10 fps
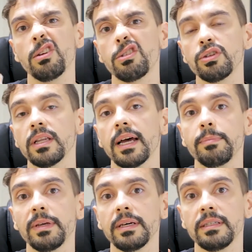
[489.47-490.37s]
not to the
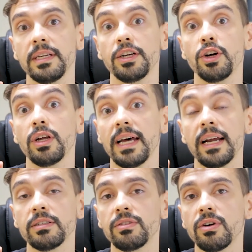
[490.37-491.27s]
night because they are not
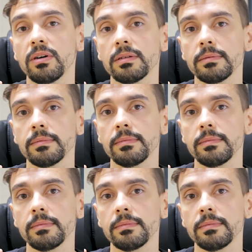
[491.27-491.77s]
that strong.